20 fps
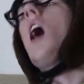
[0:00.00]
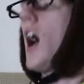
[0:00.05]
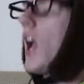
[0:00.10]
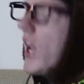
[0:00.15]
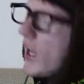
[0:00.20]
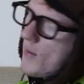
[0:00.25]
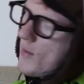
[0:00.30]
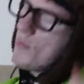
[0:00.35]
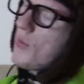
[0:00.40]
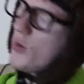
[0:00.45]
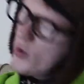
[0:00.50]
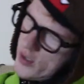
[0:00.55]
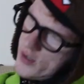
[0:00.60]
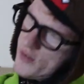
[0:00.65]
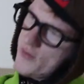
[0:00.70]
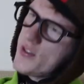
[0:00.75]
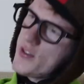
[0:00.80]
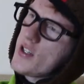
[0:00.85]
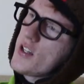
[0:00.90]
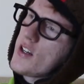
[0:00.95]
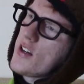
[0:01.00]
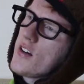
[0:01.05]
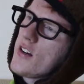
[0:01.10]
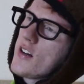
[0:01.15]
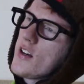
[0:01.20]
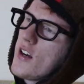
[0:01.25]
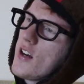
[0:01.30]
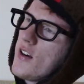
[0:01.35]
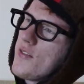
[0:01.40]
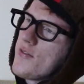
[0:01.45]
name's Roy.
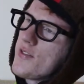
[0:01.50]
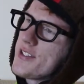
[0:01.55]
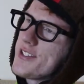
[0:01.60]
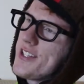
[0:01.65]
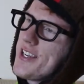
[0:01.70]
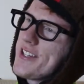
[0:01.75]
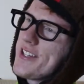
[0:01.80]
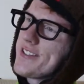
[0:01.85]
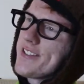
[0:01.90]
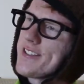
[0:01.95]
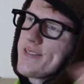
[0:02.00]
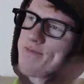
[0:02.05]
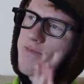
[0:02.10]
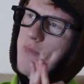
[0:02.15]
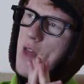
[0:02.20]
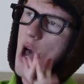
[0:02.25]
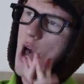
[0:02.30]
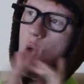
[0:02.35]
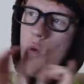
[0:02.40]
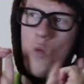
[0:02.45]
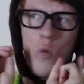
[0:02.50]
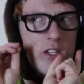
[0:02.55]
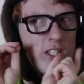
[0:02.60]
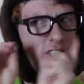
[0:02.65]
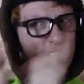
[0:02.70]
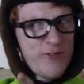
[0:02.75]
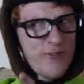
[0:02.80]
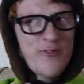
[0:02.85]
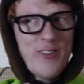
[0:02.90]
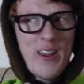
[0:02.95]
Like the spice. The
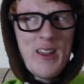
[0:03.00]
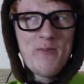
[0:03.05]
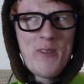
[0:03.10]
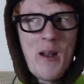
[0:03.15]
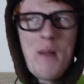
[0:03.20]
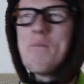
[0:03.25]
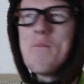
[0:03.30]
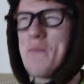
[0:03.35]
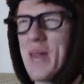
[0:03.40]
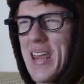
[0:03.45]
blood of angry